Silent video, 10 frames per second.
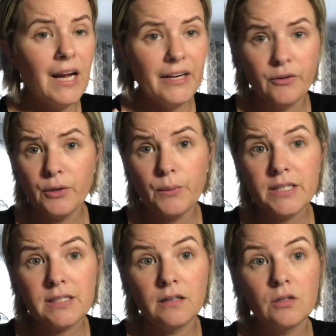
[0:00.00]
I don't know what
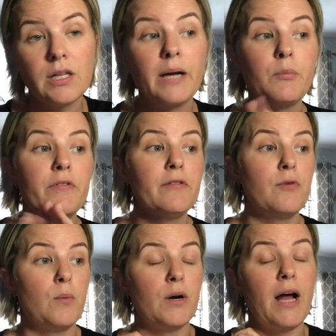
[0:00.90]
it's going to look like moving
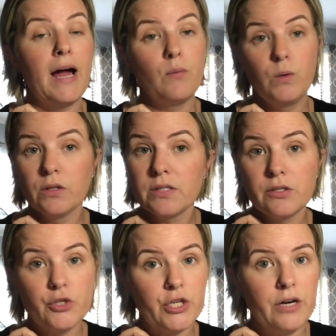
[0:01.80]
forward. I will
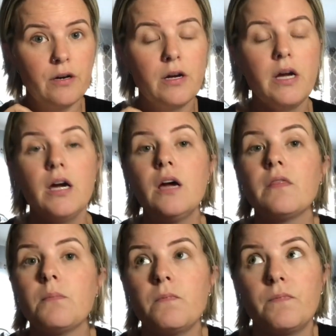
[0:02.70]
still share,
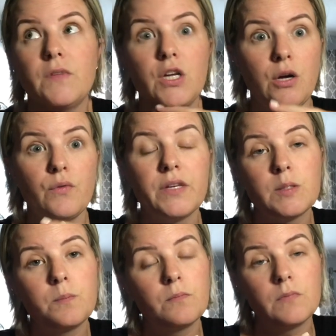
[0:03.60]
you know,
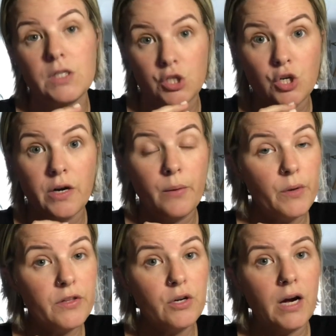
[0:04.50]
this, this journey
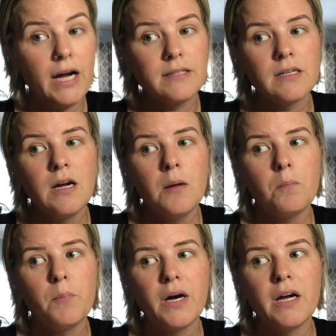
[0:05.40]
with you guys,
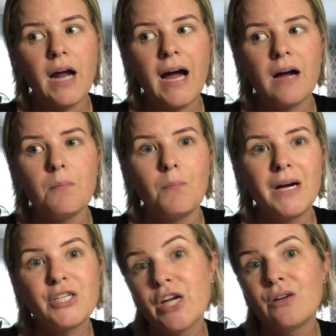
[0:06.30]
but
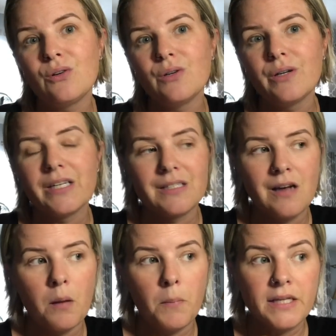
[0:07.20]
my channel is
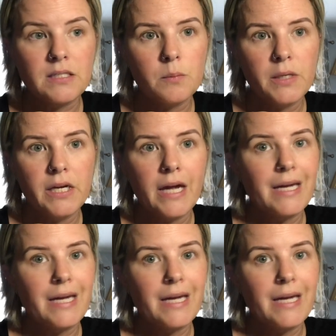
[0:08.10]
not meant to be